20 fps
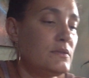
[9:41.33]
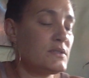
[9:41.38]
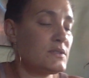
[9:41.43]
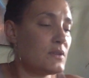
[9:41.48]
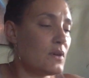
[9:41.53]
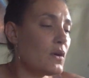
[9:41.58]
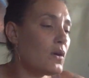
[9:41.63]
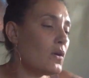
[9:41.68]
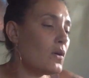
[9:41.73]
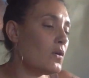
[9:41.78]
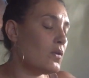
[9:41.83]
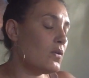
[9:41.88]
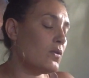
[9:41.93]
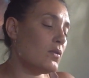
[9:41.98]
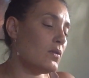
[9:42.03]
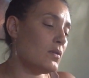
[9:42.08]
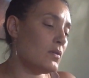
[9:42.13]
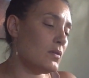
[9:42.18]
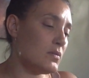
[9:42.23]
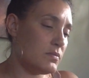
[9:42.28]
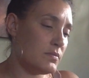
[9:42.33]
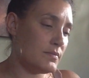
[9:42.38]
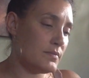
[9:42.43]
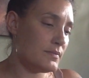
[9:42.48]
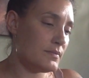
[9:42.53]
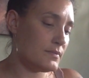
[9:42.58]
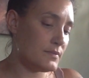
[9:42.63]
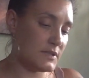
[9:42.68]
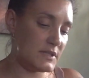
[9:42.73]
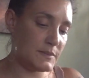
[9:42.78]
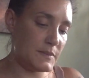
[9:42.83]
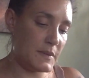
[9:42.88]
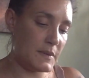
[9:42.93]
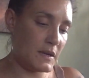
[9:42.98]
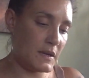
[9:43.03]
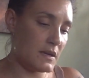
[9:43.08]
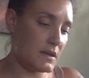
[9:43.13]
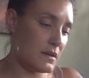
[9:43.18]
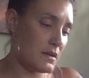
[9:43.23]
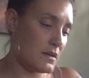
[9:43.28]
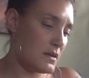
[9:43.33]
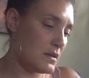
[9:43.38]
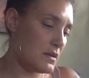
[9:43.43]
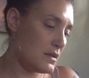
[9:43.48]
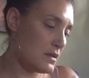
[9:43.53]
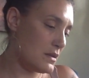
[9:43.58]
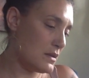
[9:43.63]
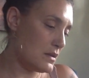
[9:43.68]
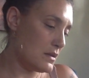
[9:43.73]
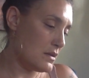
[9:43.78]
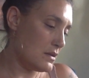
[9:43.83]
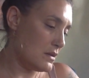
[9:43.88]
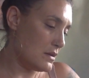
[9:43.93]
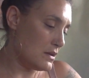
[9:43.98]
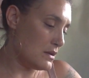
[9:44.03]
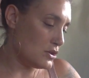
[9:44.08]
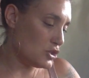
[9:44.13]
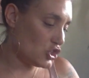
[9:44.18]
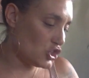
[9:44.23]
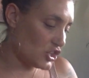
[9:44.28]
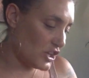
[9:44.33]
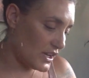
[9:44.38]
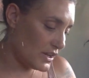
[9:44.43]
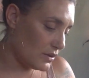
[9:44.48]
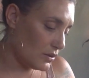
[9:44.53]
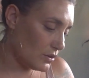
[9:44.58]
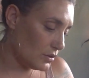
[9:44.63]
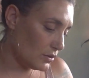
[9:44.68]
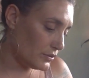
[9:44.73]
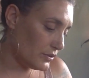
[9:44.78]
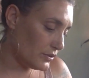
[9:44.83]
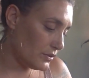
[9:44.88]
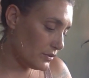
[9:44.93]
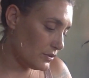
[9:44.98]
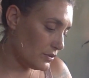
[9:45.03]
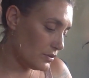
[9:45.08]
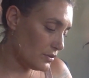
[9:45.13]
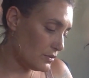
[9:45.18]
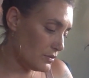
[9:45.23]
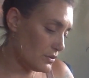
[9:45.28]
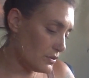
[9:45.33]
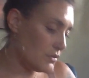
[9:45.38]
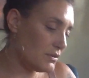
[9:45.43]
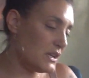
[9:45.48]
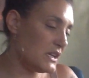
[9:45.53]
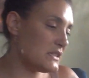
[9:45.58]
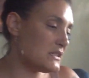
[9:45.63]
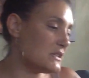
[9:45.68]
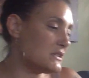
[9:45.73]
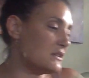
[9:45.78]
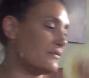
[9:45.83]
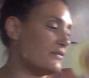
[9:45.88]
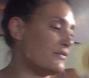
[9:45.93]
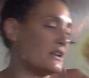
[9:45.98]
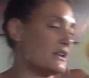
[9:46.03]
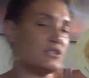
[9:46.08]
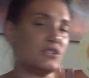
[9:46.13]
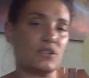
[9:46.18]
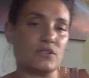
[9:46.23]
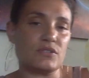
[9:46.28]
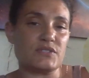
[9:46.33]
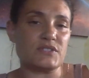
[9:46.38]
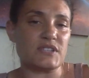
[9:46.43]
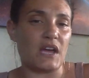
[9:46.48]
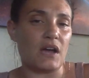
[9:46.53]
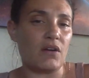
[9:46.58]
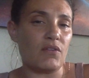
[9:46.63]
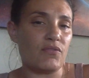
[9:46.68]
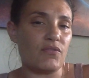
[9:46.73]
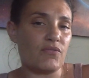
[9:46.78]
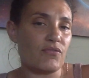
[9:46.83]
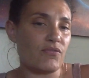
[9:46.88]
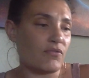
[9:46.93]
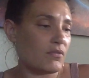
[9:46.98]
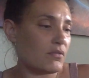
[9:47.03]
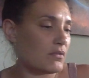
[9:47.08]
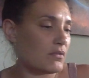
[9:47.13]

So, spirit, shield. You need to defend yourself.